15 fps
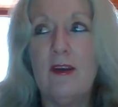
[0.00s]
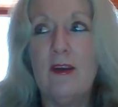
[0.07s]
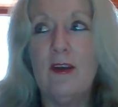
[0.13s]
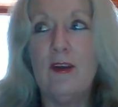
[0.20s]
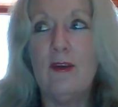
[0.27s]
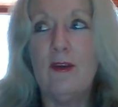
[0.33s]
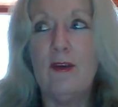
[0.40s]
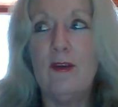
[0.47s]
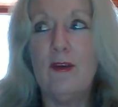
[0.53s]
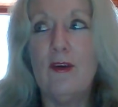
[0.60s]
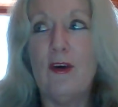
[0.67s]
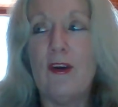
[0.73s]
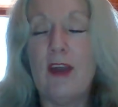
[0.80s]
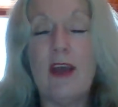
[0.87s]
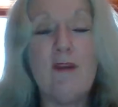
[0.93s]
you know,
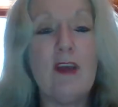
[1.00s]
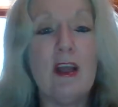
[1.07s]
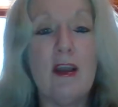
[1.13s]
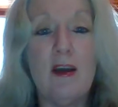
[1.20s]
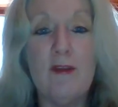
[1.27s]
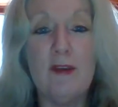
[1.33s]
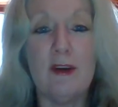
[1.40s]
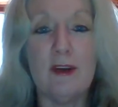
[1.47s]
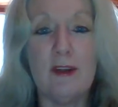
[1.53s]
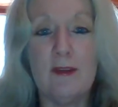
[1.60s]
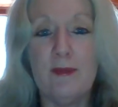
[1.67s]
not having a lover